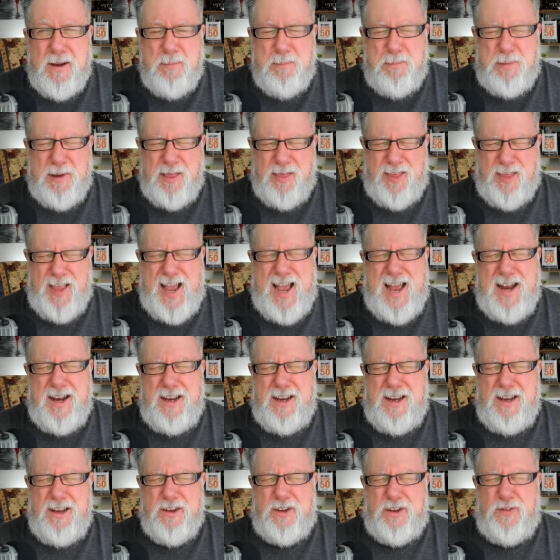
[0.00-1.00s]
But that
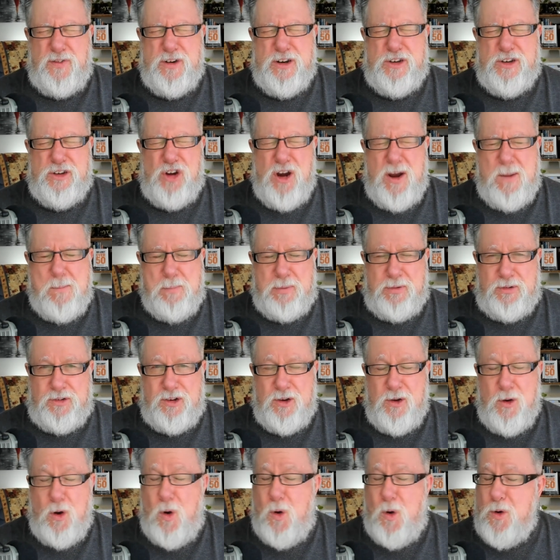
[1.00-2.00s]
is for
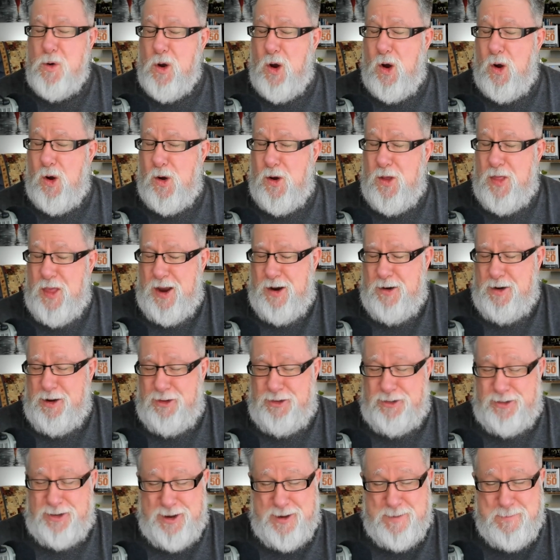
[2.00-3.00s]
chumps. Oh no, there
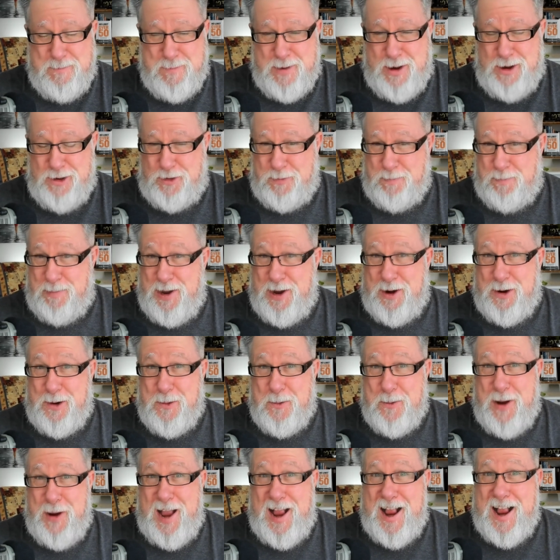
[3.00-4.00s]
is a much better
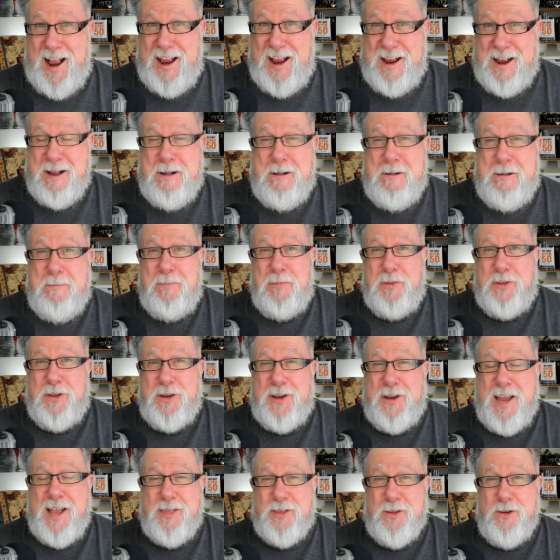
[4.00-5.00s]
way to
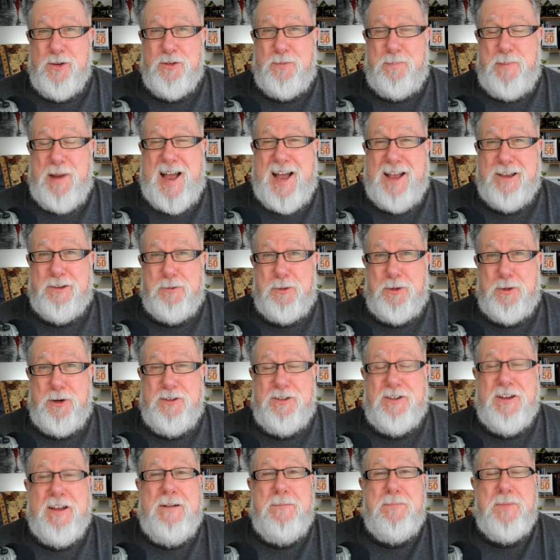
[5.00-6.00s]
get those
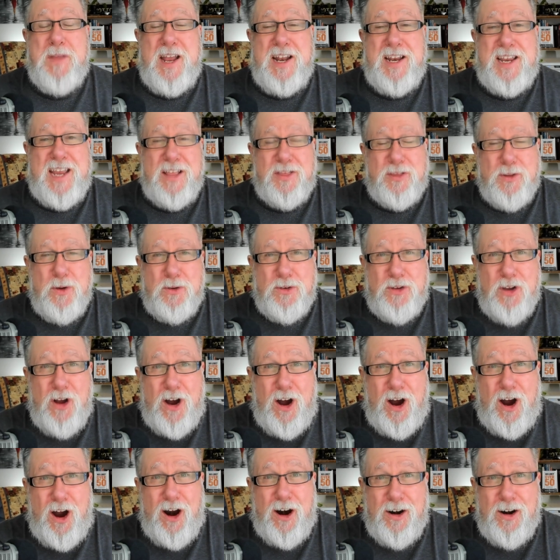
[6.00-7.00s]
passwords and get those
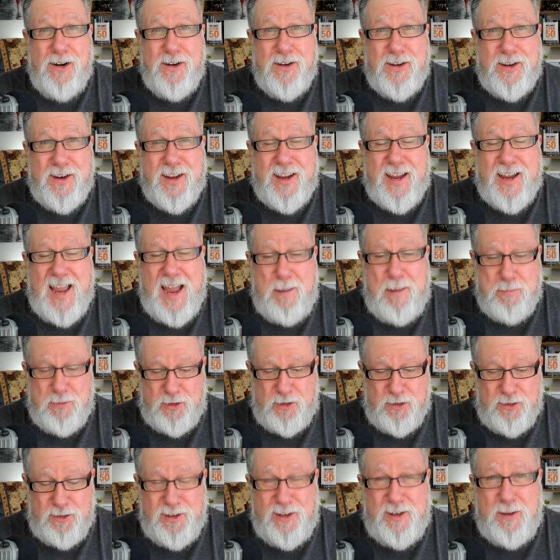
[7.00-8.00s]
hard to
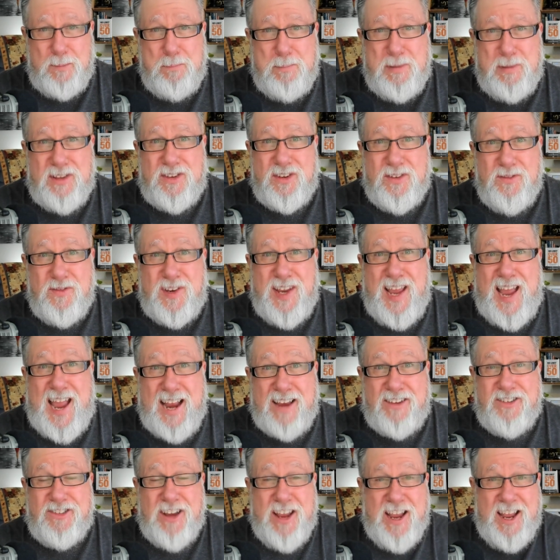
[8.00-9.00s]
capture little bits of
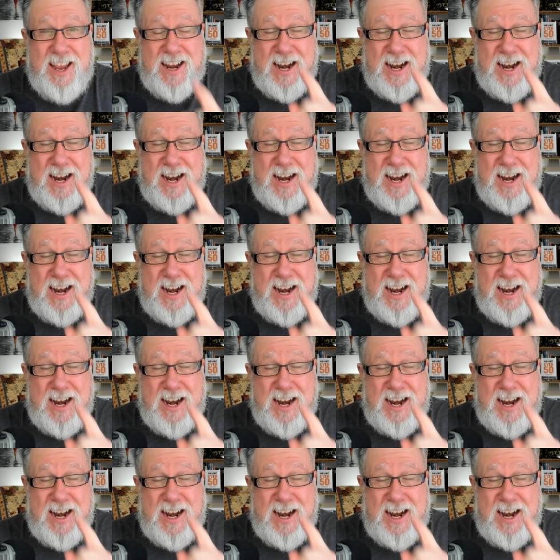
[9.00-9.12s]
text.